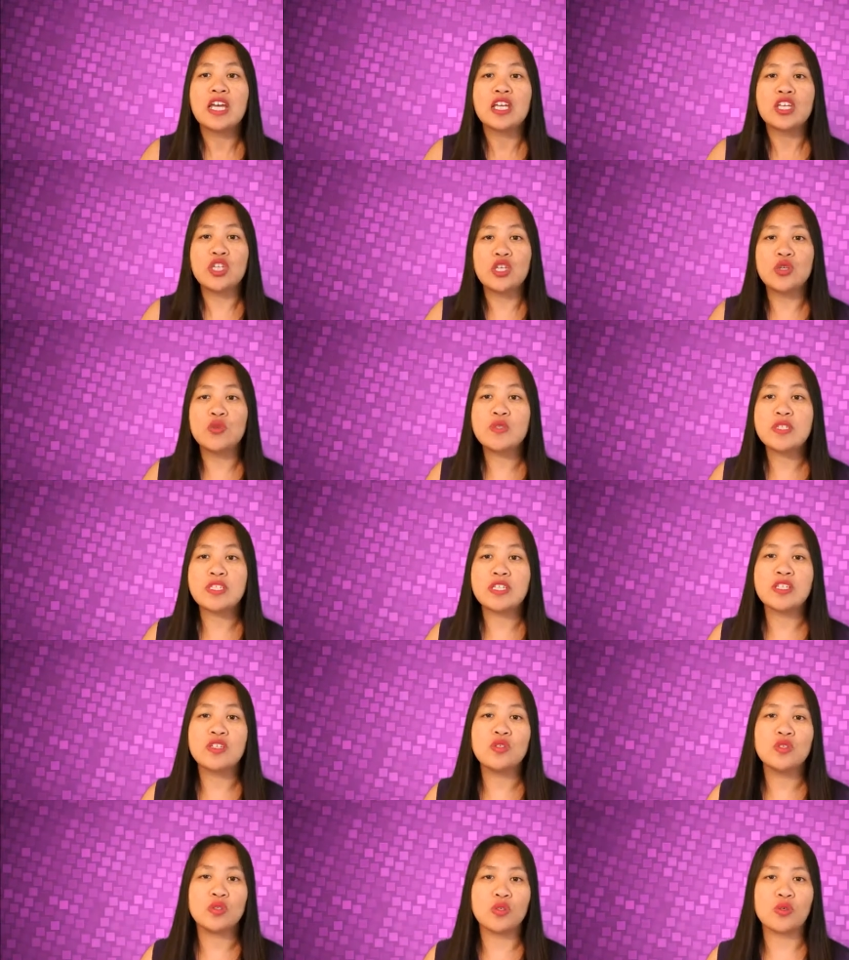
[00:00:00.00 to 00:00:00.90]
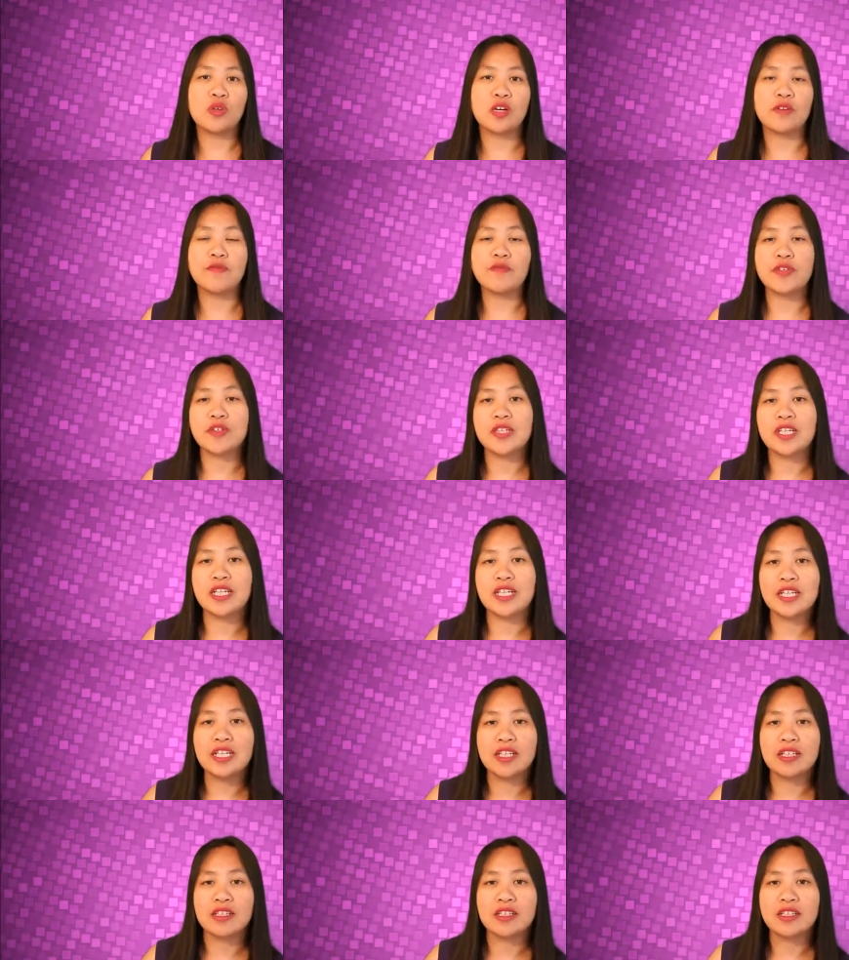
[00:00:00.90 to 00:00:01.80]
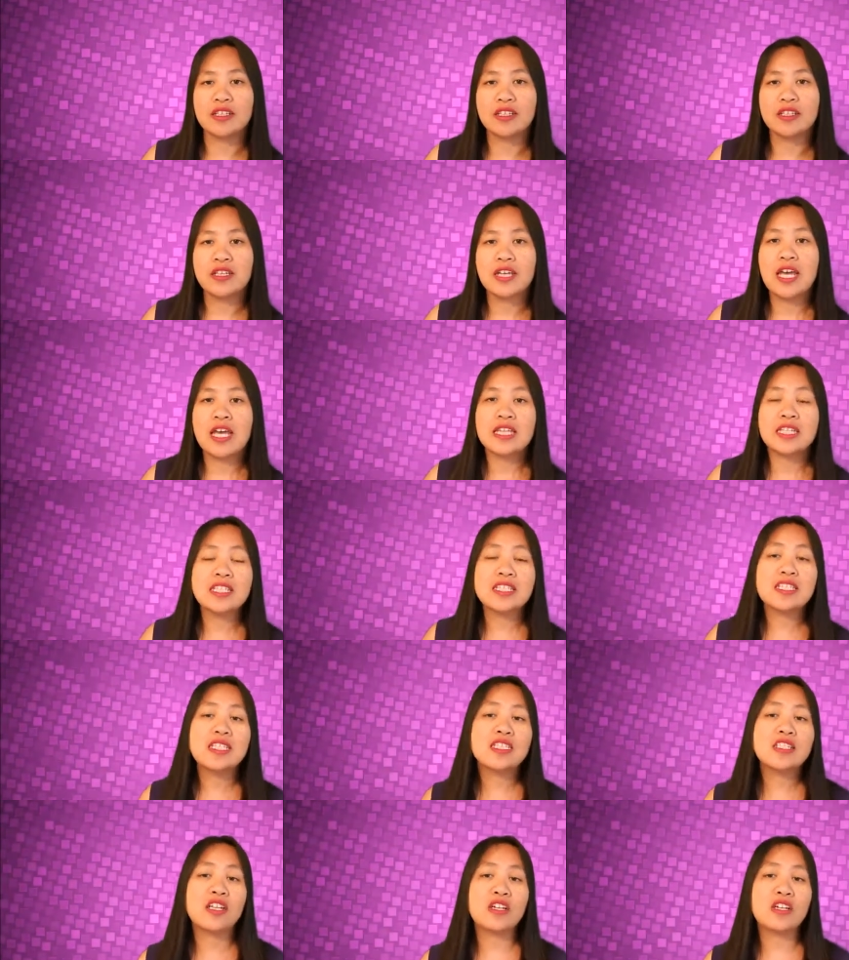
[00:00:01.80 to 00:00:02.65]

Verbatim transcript: using your affiliate link. This is